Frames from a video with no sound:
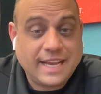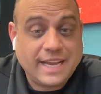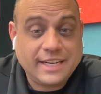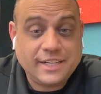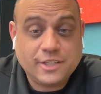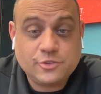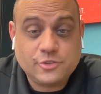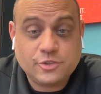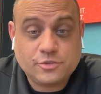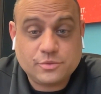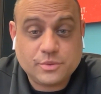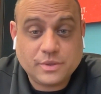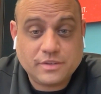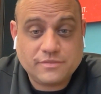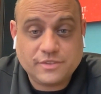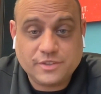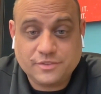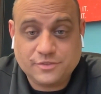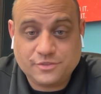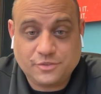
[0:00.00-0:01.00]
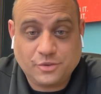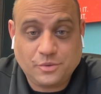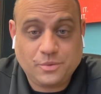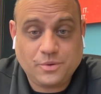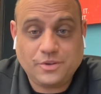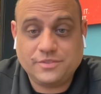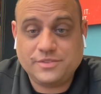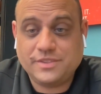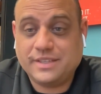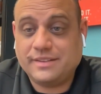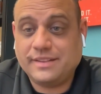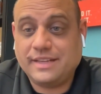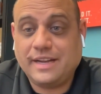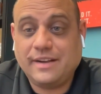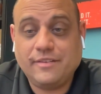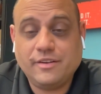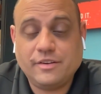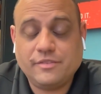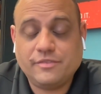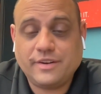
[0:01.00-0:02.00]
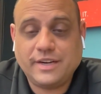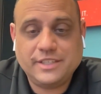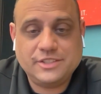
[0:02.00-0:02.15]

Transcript: nine hundred square foot stores and allow our